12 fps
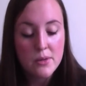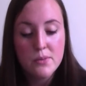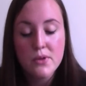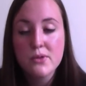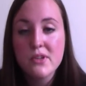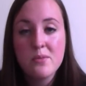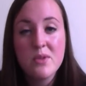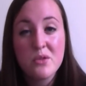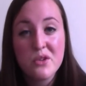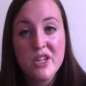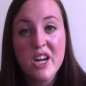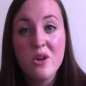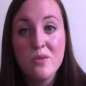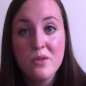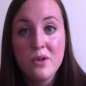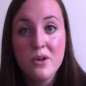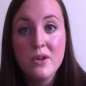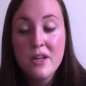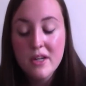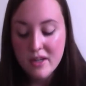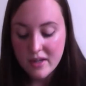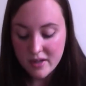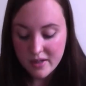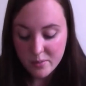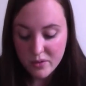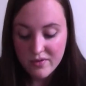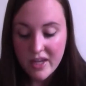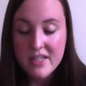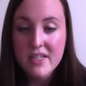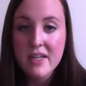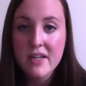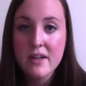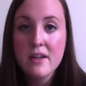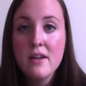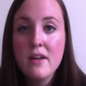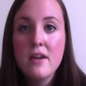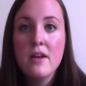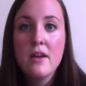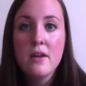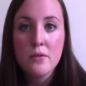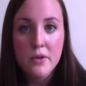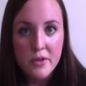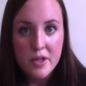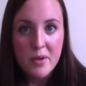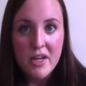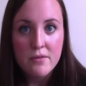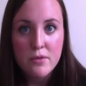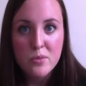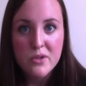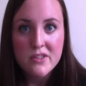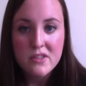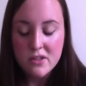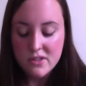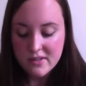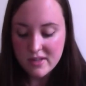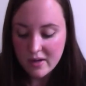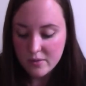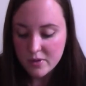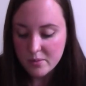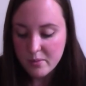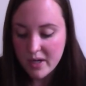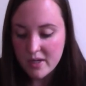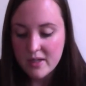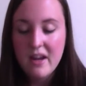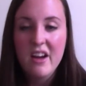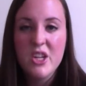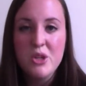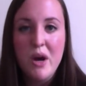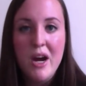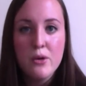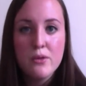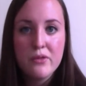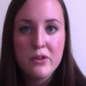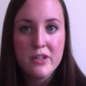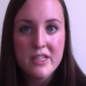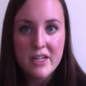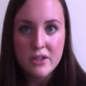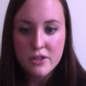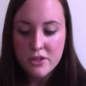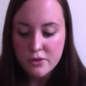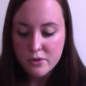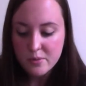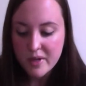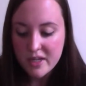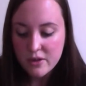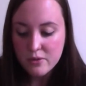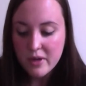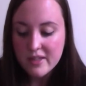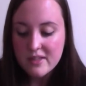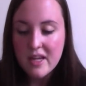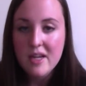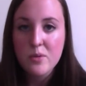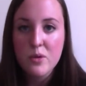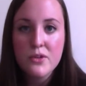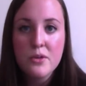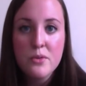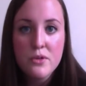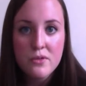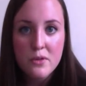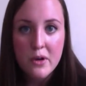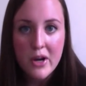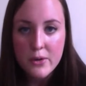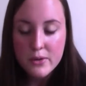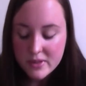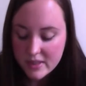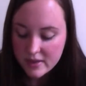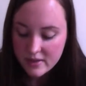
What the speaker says: Those can be really helpful in preventing really painful blisters that might knock you out for a day or two or make you less able to move around.